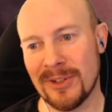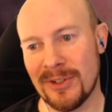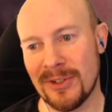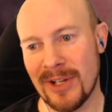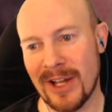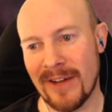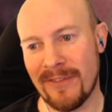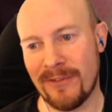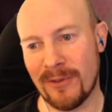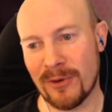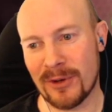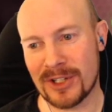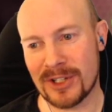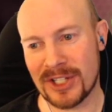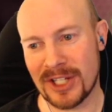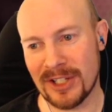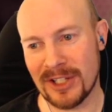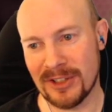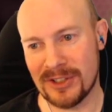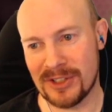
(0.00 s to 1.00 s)
You have four
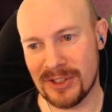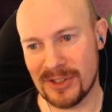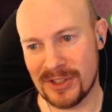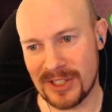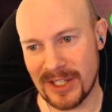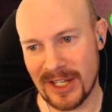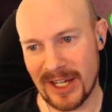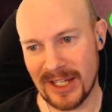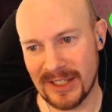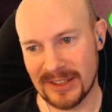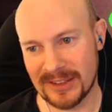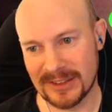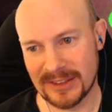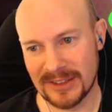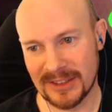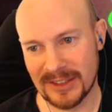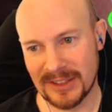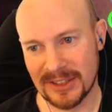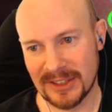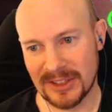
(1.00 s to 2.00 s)
shields, you say.
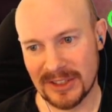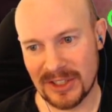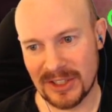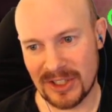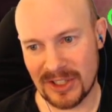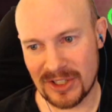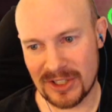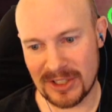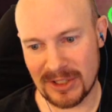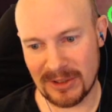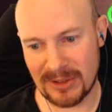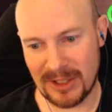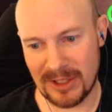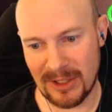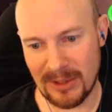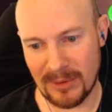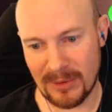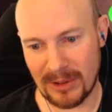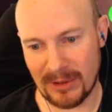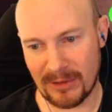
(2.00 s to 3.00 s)
You're so
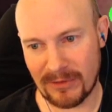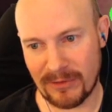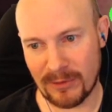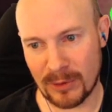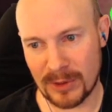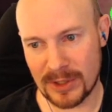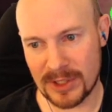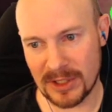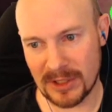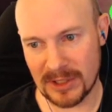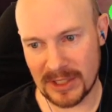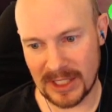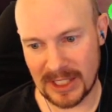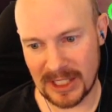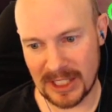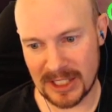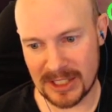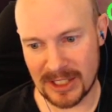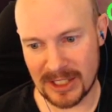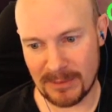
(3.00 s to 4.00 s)
cute with your four shields like
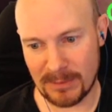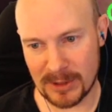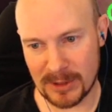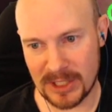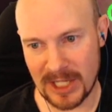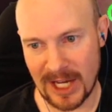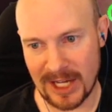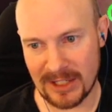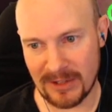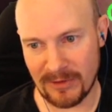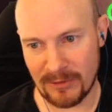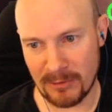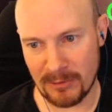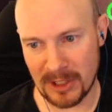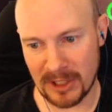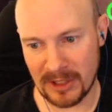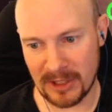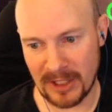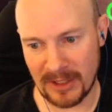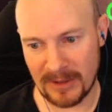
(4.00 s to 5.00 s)
that's going to protect you from
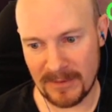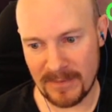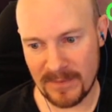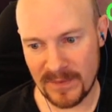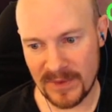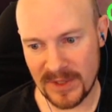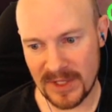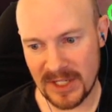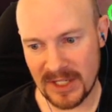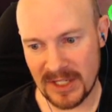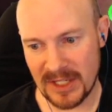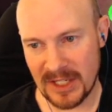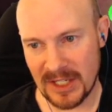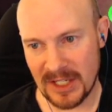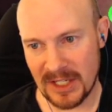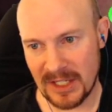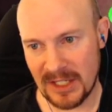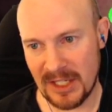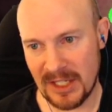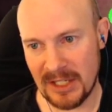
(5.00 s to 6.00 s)
anything.
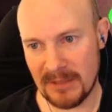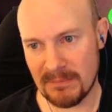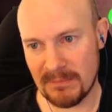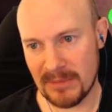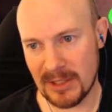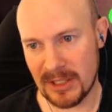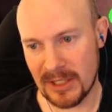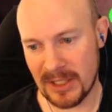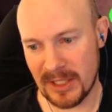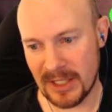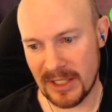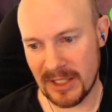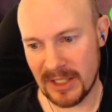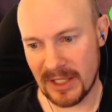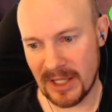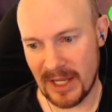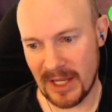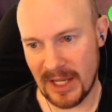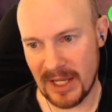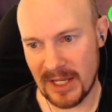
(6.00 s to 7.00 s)
Eat my
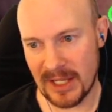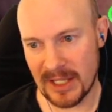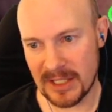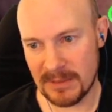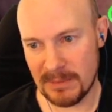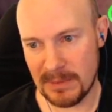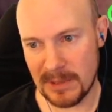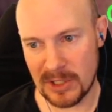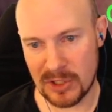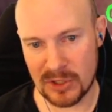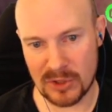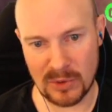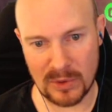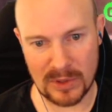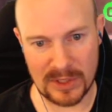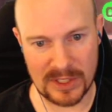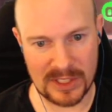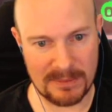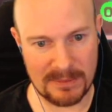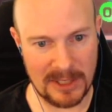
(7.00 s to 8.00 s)
ASB
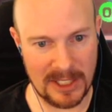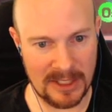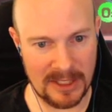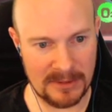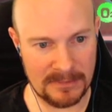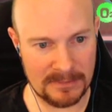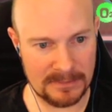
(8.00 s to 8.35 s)
shorts, man.